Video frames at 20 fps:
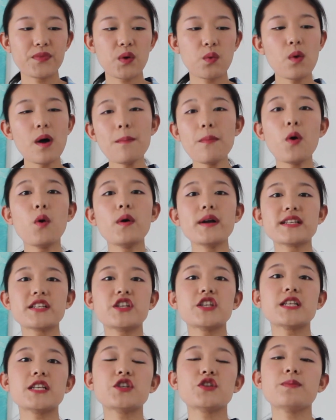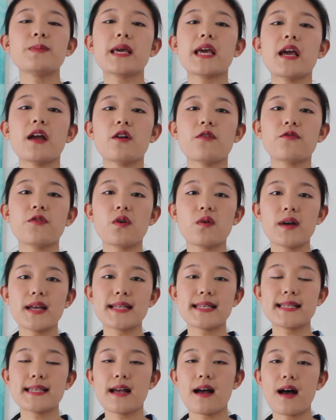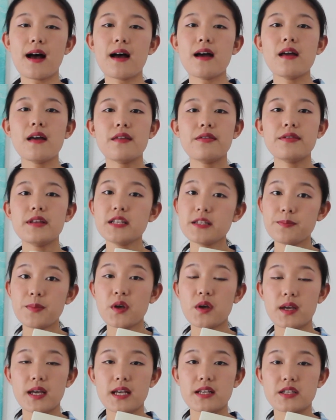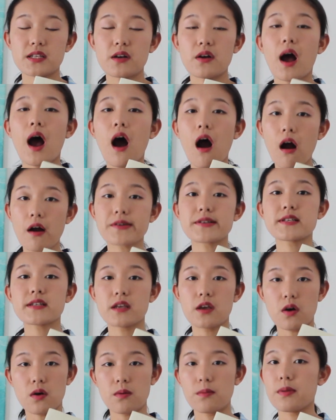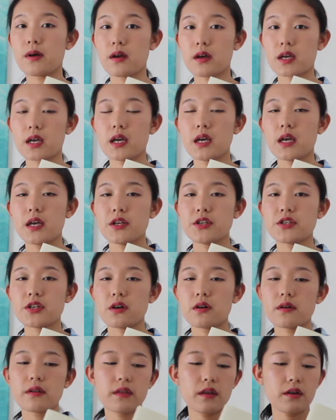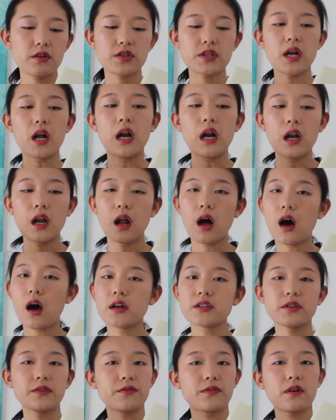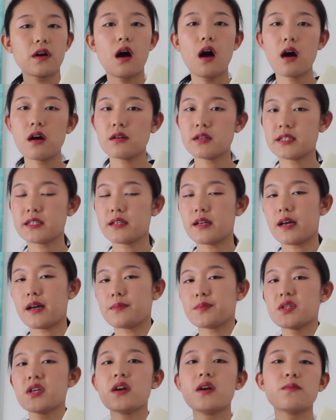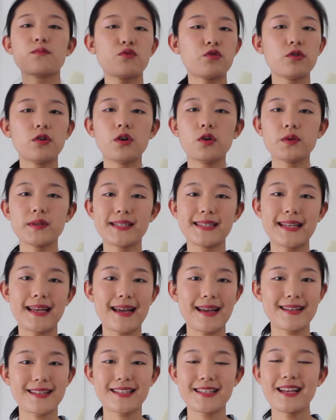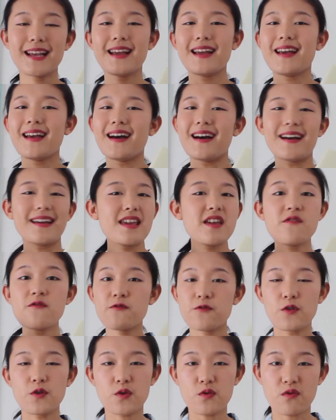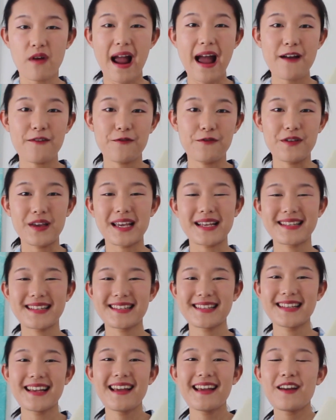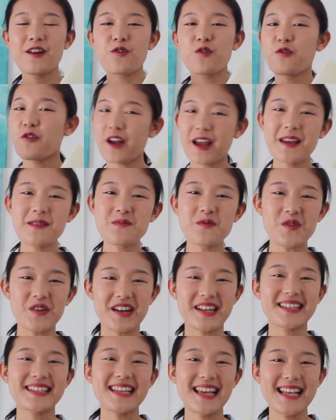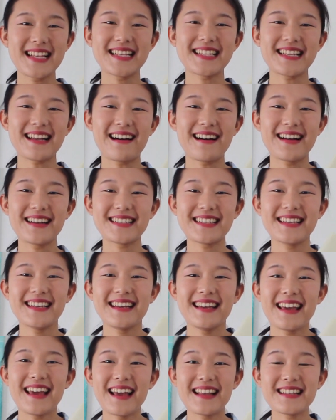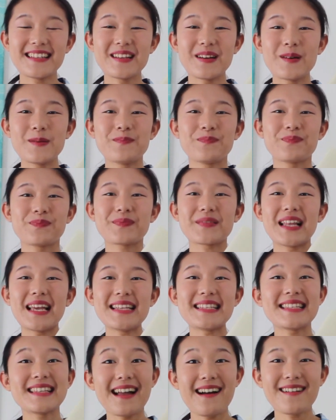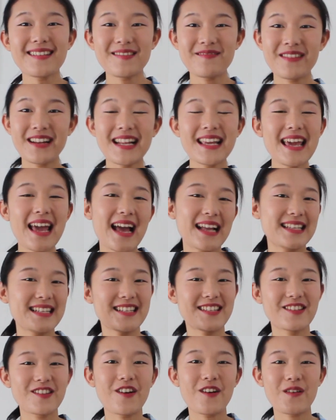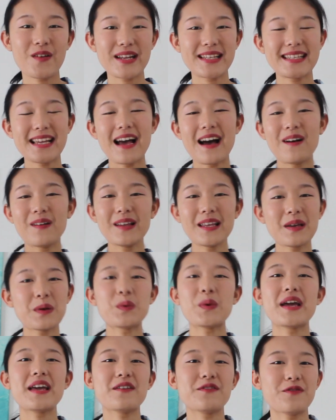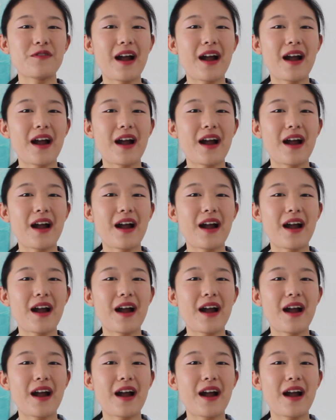One point you need to be careful is this book is a hard skill book. So there's a lot of concept, process, infographics, frameworks inside. And so it's not really as a storytelling way of